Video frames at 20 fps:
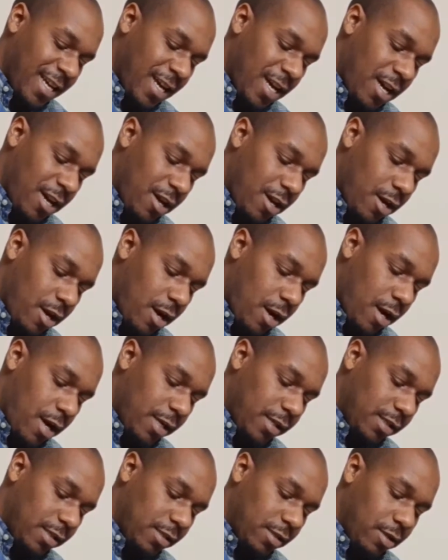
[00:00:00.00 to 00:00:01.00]
All right.
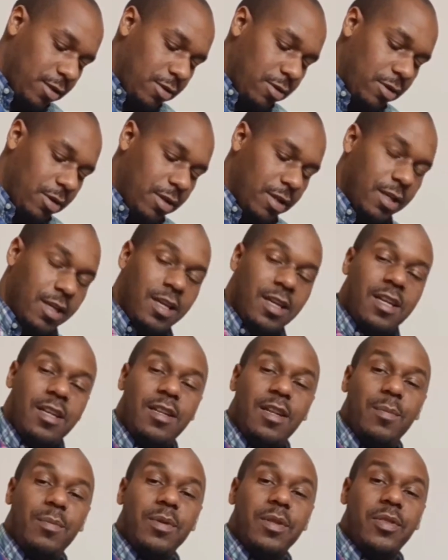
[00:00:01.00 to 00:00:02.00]
So
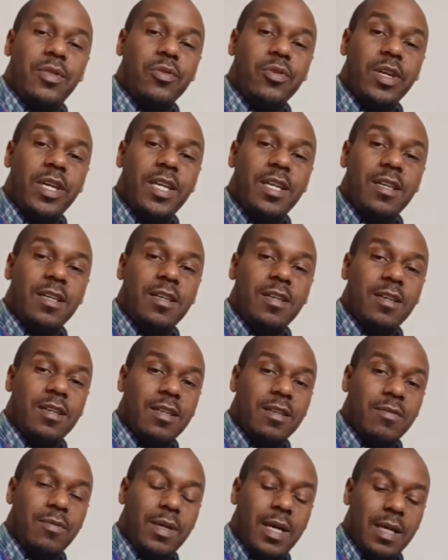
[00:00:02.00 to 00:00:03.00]
number 3, we
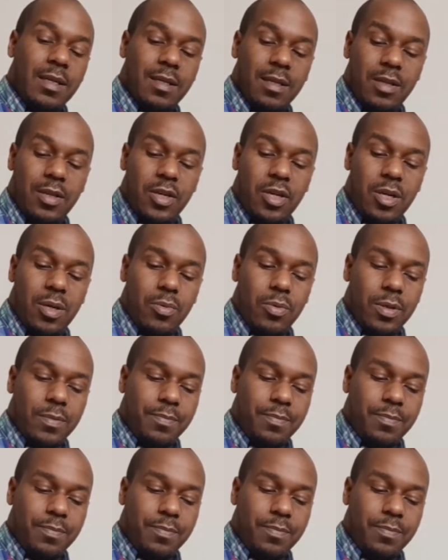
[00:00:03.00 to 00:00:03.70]
got the third one.